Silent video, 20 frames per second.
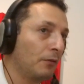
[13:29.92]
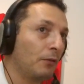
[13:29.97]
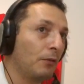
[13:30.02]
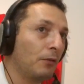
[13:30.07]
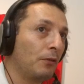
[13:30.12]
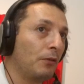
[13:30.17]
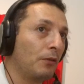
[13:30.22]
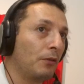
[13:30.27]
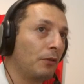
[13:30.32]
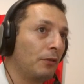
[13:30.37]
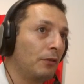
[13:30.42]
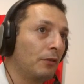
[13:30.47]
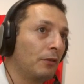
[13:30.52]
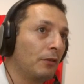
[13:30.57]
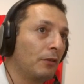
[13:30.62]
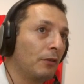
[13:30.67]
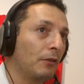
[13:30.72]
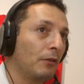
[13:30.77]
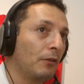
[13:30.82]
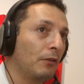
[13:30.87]
Or
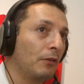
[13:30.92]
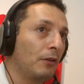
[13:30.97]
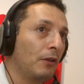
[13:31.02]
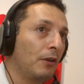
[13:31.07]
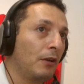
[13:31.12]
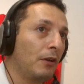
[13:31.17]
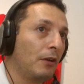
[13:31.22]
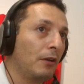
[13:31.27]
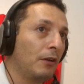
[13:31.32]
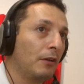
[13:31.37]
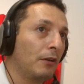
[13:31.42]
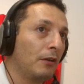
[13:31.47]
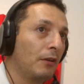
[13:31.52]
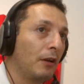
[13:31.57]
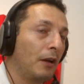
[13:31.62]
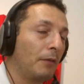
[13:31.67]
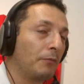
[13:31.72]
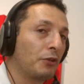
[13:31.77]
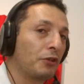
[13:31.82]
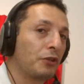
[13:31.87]

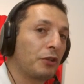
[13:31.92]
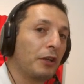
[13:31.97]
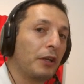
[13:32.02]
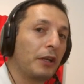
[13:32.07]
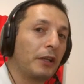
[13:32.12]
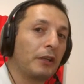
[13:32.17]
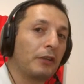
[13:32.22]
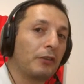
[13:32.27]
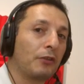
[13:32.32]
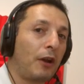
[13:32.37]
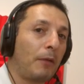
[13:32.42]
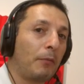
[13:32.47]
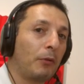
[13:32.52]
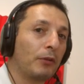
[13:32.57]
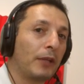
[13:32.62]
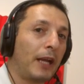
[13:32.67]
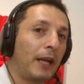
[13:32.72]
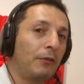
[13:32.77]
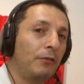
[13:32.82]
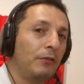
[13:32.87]
I'm just turning the treble
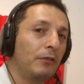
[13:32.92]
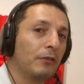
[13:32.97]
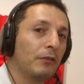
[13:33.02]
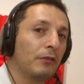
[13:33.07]
down